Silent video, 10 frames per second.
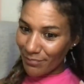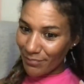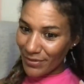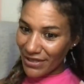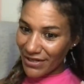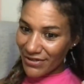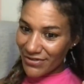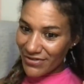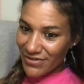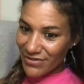
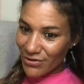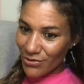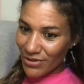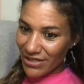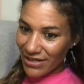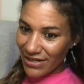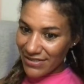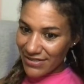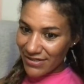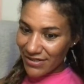beers though in
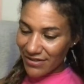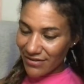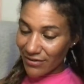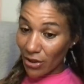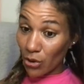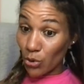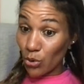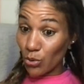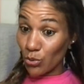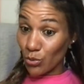last year.
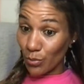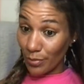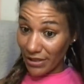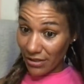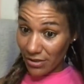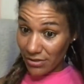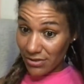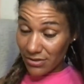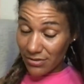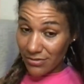Oh,
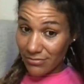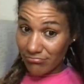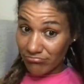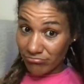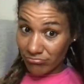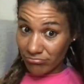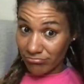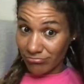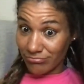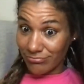beers.
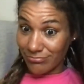Hmm.